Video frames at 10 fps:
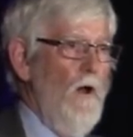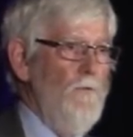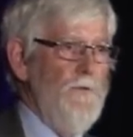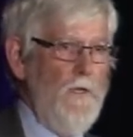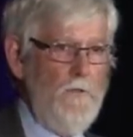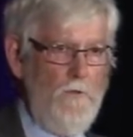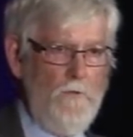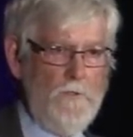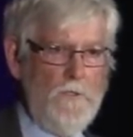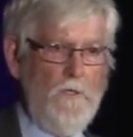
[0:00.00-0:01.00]
on their
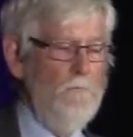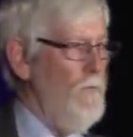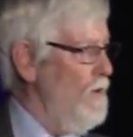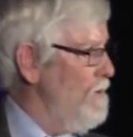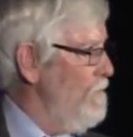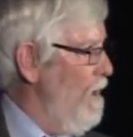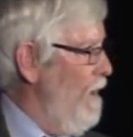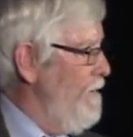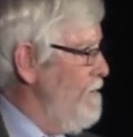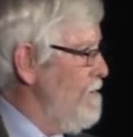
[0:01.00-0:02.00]
use in bottom
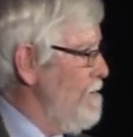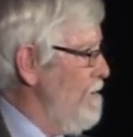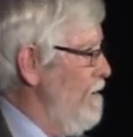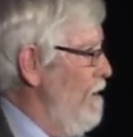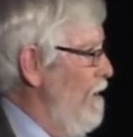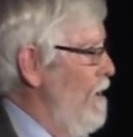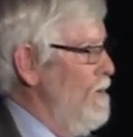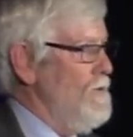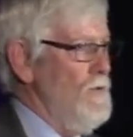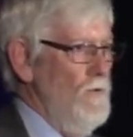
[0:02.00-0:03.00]
liners
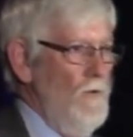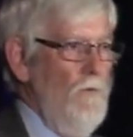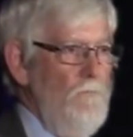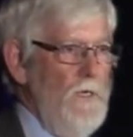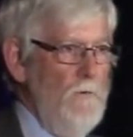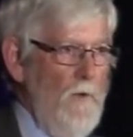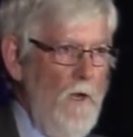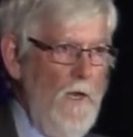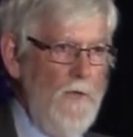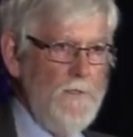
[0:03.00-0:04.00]
to
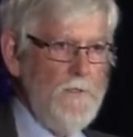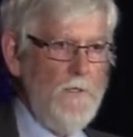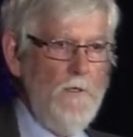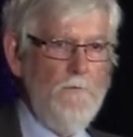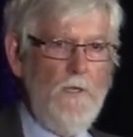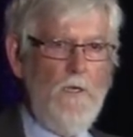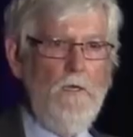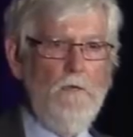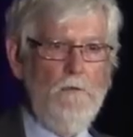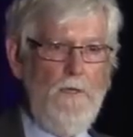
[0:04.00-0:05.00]
minimize
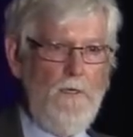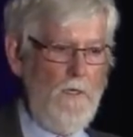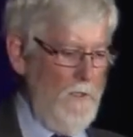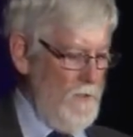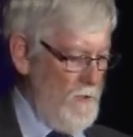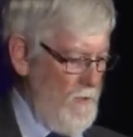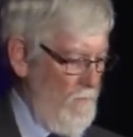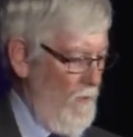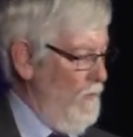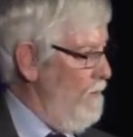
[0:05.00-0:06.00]
the leakage
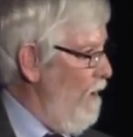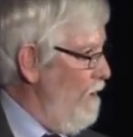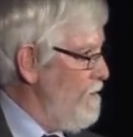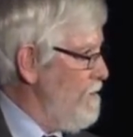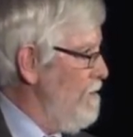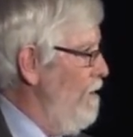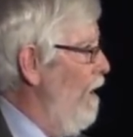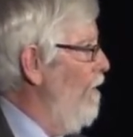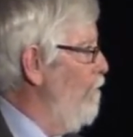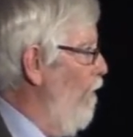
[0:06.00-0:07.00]
or loss
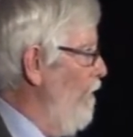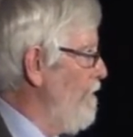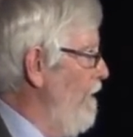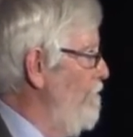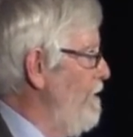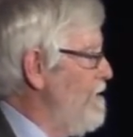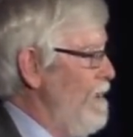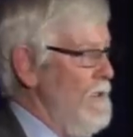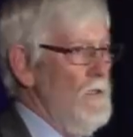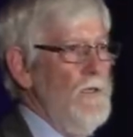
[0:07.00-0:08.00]
of water, and
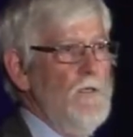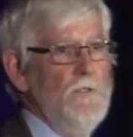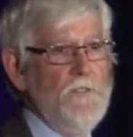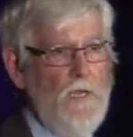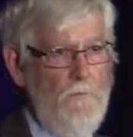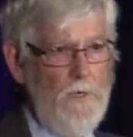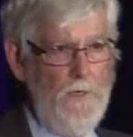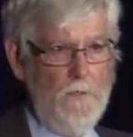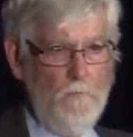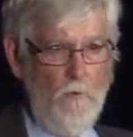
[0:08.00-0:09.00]
particularly
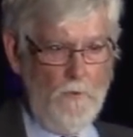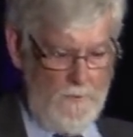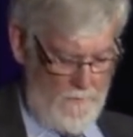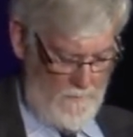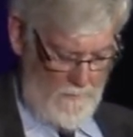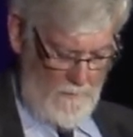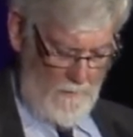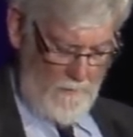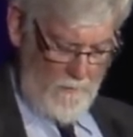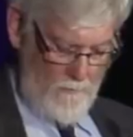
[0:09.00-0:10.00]
contaminated water,
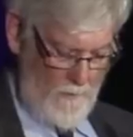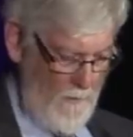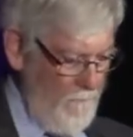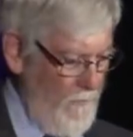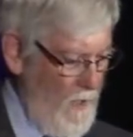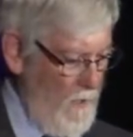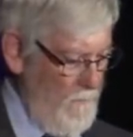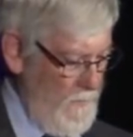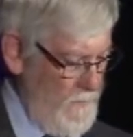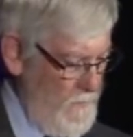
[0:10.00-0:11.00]
to the
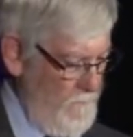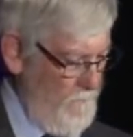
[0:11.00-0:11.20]
environment.